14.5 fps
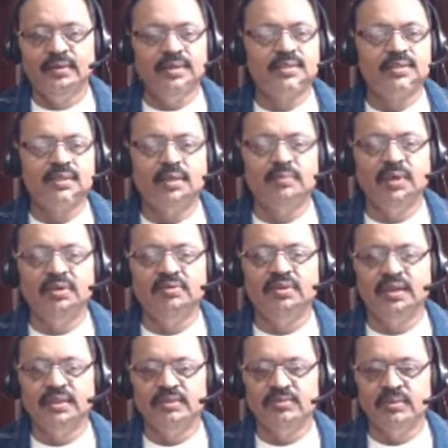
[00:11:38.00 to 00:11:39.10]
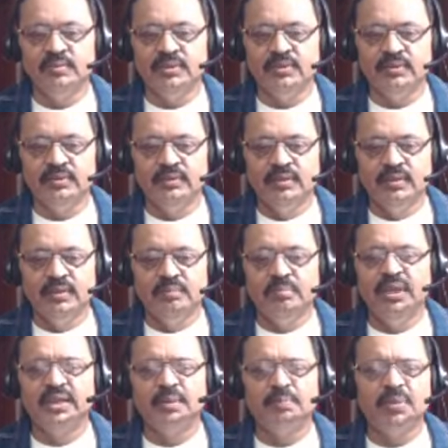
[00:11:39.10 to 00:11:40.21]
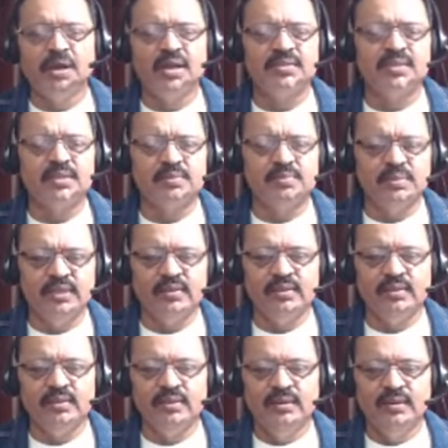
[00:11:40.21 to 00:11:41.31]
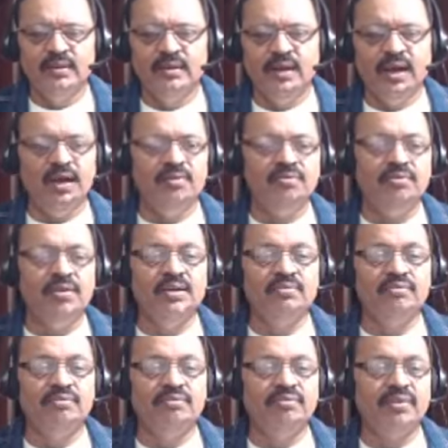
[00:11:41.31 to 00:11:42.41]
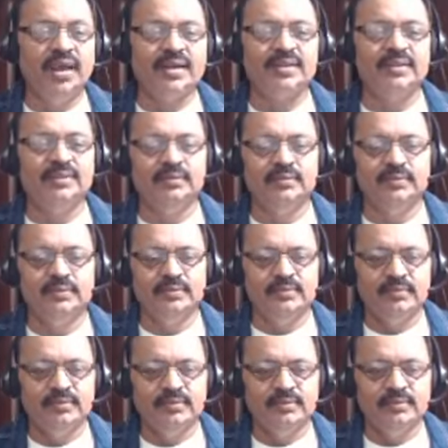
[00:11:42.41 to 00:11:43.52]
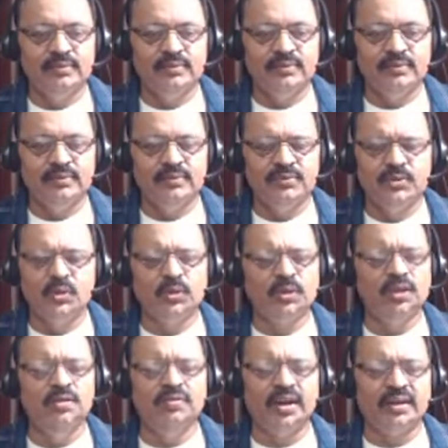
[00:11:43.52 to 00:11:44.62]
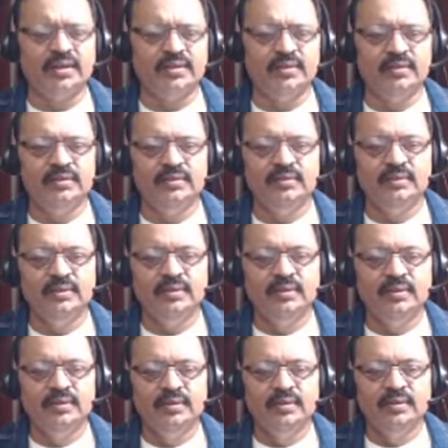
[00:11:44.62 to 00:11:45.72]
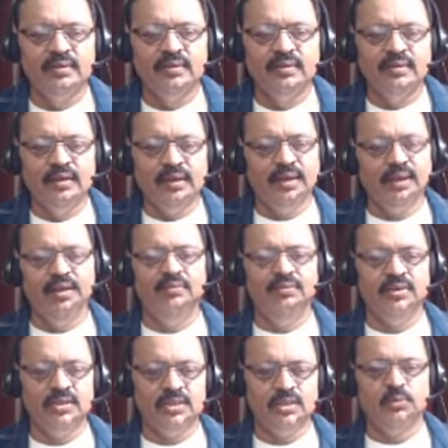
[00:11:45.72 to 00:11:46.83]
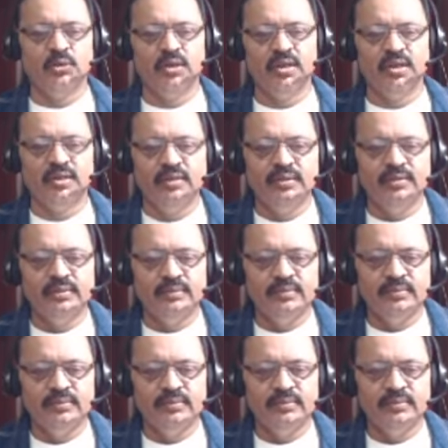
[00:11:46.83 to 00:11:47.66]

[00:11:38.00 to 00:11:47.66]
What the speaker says: Each time I've had a woman make a pass at me, I have felt flattered, totally flattered, and I have reciprocated.